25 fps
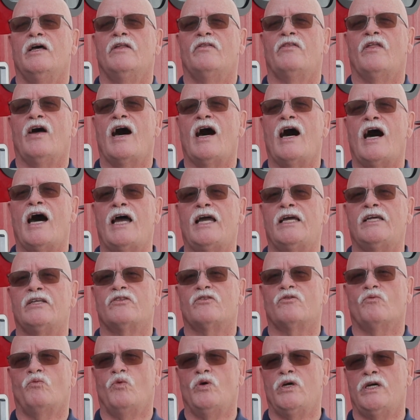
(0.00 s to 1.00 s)
the height,
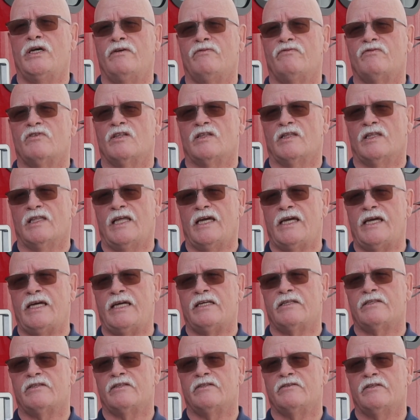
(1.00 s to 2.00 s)
width,
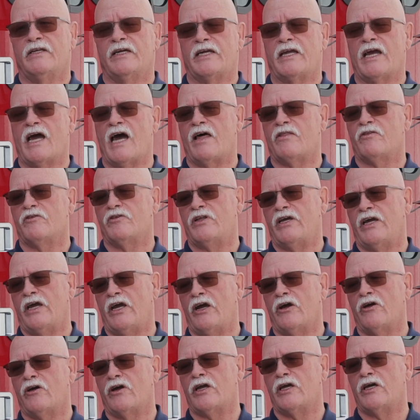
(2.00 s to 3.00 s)
length. They gather the
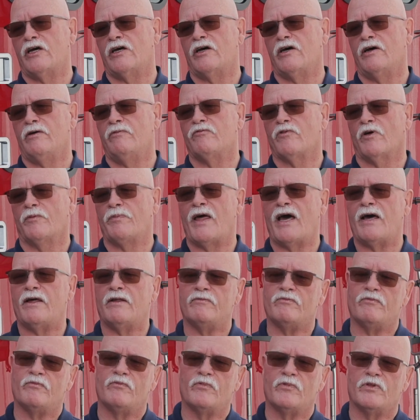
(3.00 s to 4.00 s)
area from
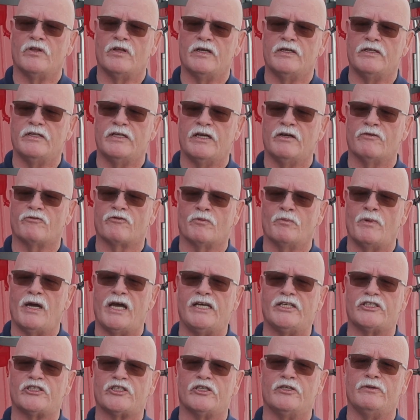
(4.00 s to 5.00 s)
that
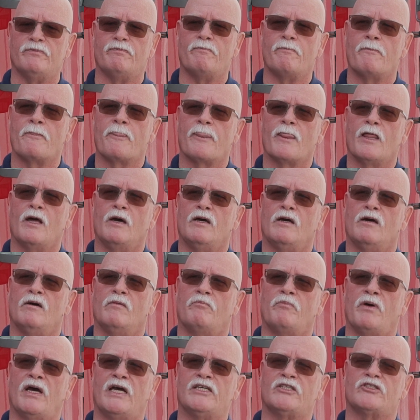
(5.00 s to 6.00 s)
information
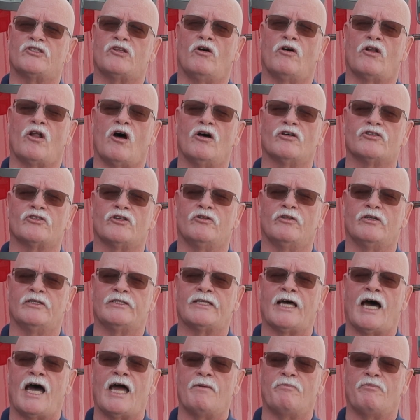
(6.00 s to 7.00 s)
based on also the
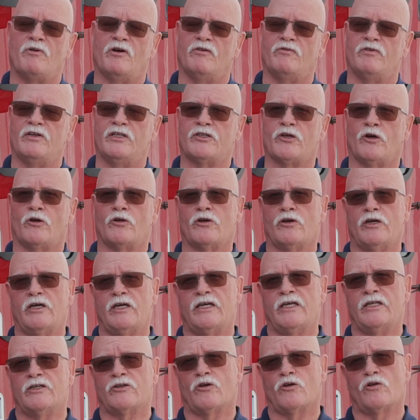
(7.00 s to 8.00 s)
type of
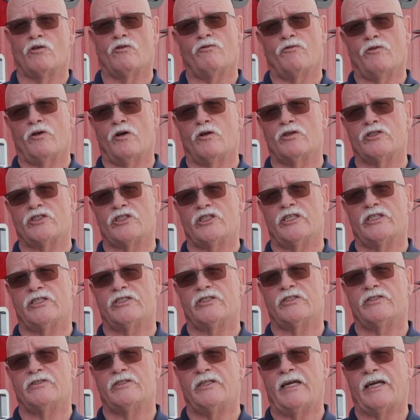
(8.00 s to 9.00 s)
internal
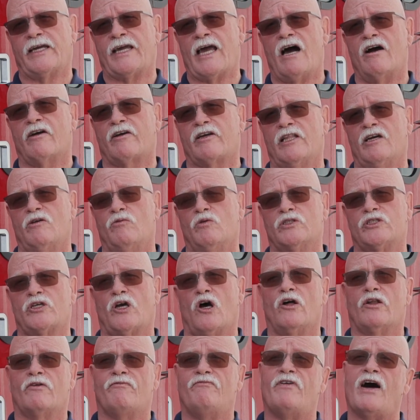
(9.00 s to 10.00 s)
furnishings. They calculate what's
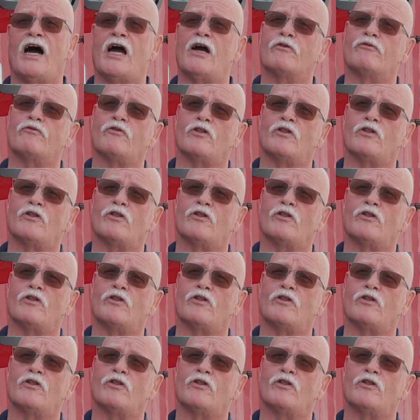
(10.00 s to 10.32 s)
called a fire